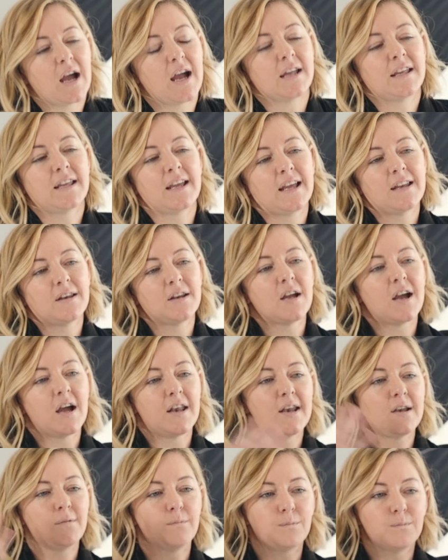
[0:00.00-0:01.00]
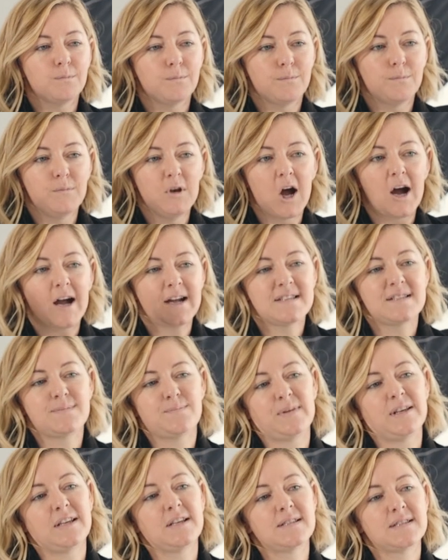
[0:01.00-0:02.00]
Again, a nice
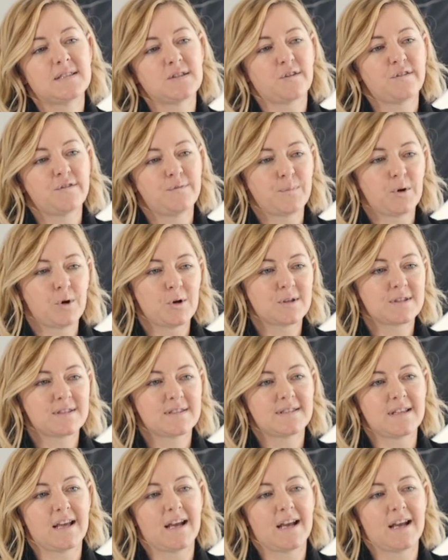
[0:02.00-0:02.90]
big soft box,